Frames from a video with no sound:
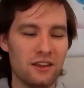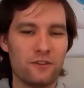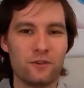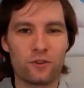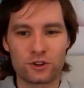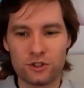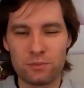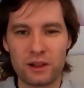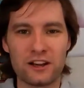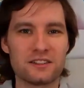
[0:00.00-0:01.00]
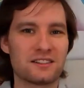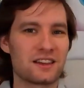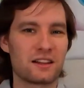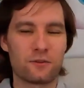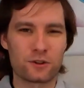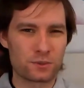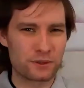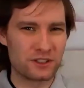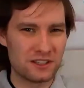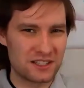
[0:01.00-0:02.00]
for 2 players, it's like the first
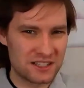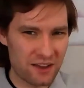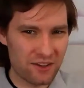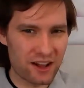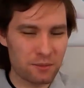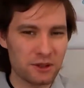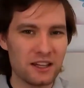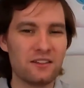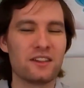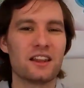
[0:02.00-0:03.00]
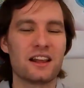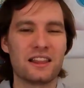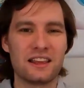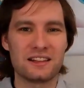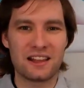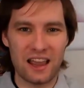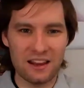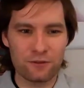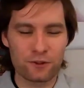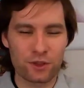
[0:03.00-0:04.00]
person to 7, I believe, and then I think it's
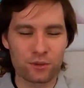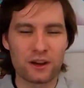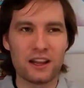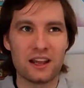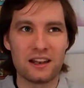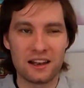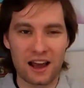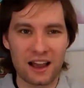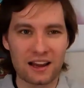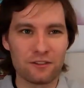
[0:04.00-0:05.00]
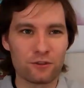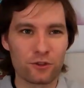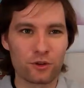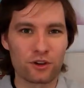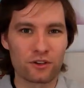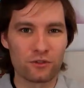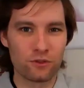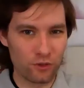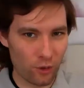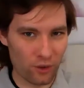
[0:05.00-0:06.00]
8 for 3 and 9 for
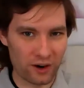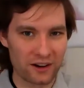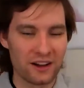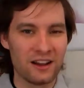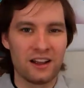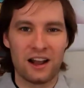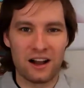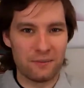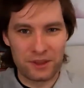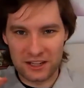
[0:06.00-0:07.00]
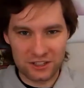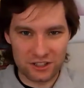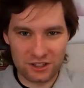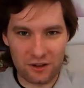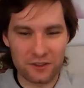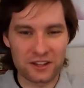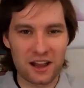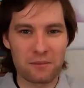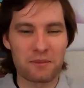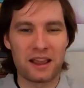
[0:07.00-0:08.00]
4. That's just off the
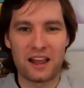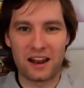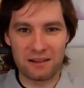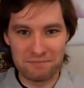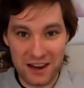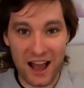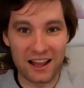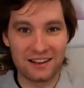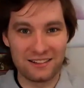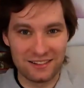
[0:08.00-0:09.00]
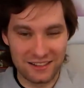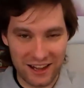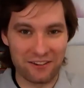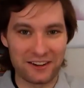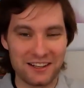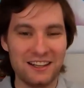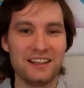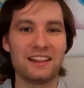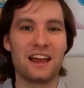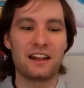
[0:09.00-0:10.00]
top of my head. I'm not
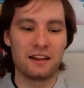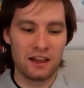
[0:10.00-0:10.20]
guaranteeing that.